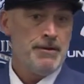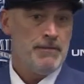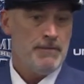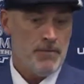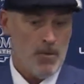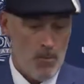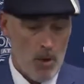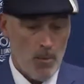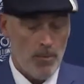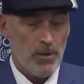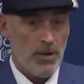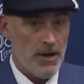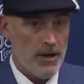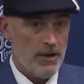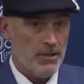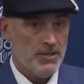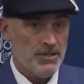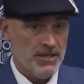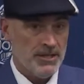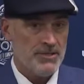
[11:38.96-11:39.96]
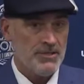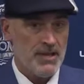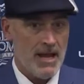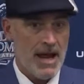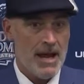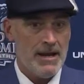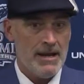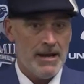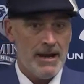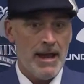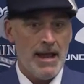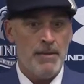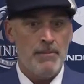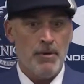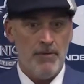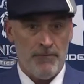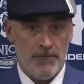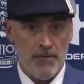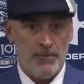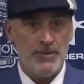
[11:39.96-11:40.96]
from our players that signed today,
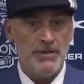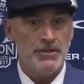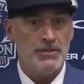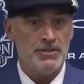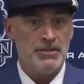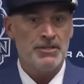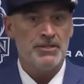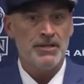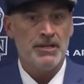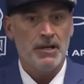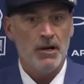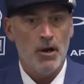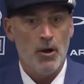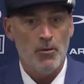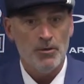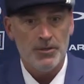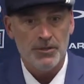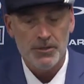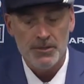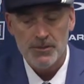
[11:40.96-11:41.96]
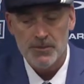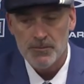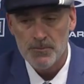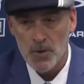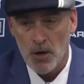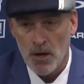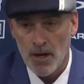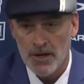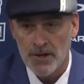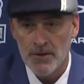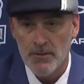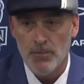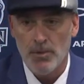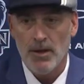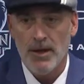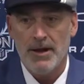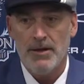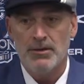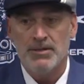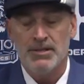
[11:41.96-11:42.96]
but from the assistant coaches talking to the
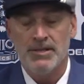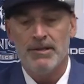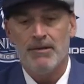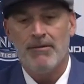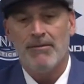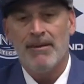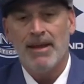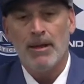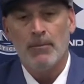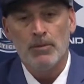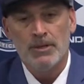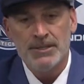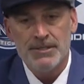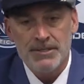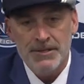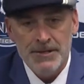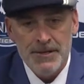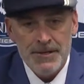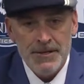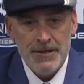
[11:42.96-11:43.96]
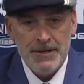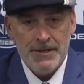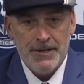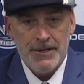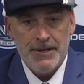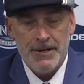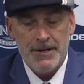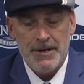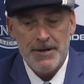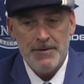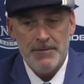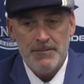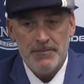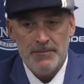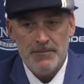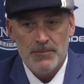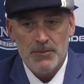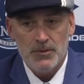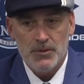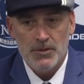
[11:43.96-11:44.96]
players and their families. Um,
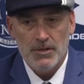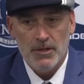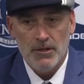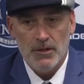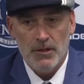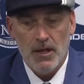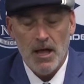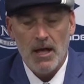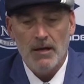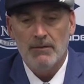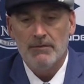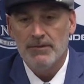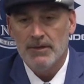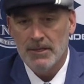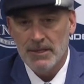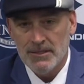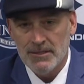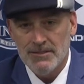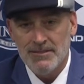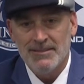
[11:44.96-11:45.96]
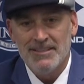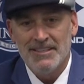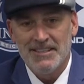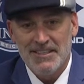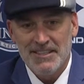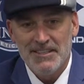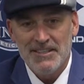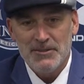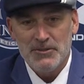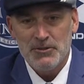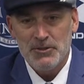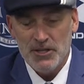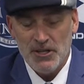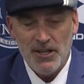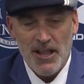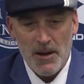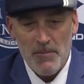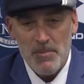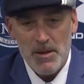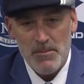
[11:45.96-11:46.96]
there's still a lot of uh, still
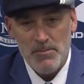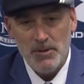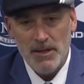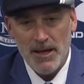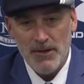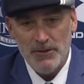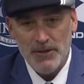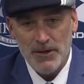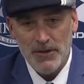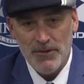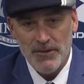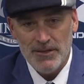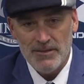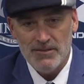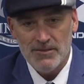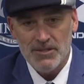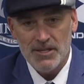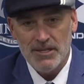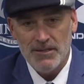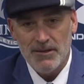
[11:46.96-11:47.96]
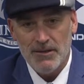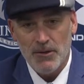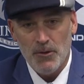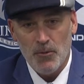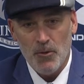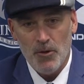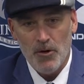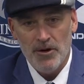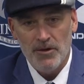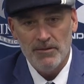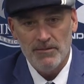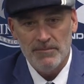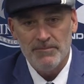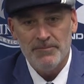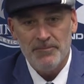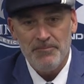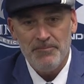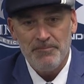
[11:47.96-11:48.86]
a lot of people out there that stick to their word and